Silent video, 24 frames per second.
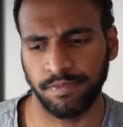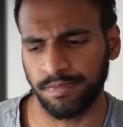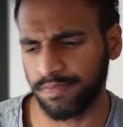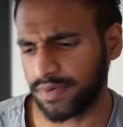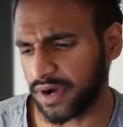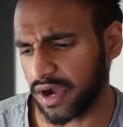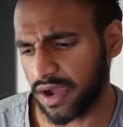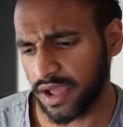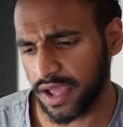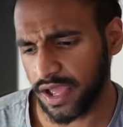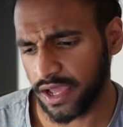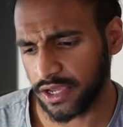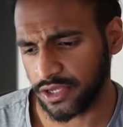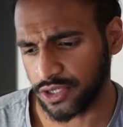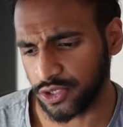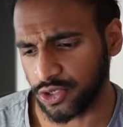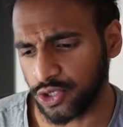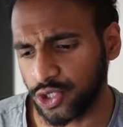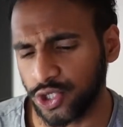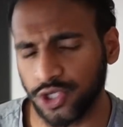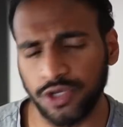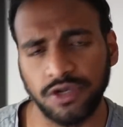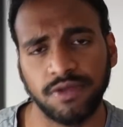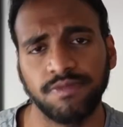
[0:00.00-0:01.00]
But you
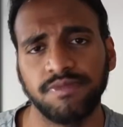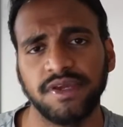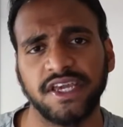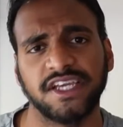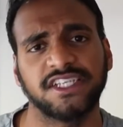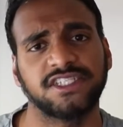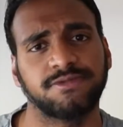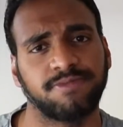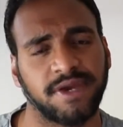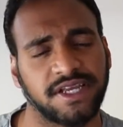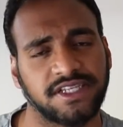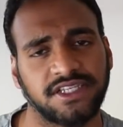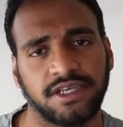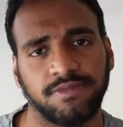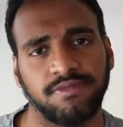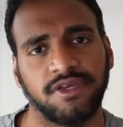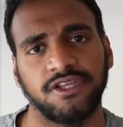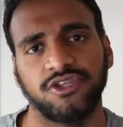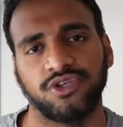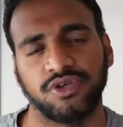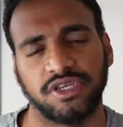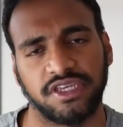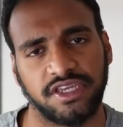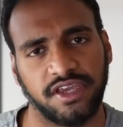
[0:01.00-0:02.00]
shouldn't be expecting
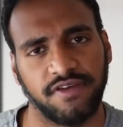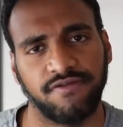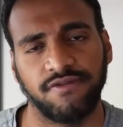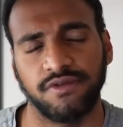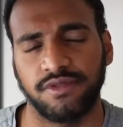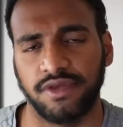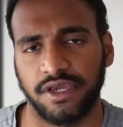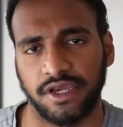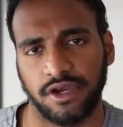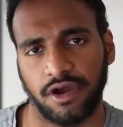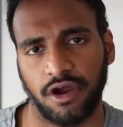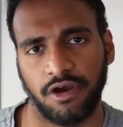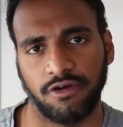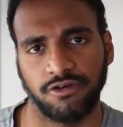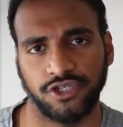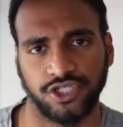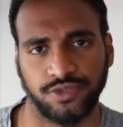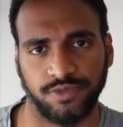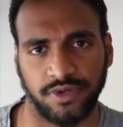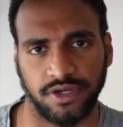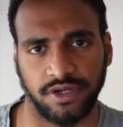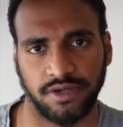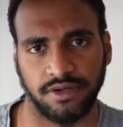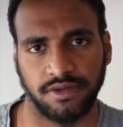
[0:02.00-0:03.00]
me to give you the
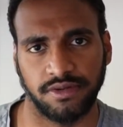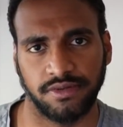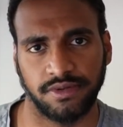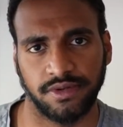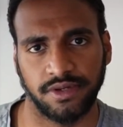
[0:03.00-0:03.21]
encouragement.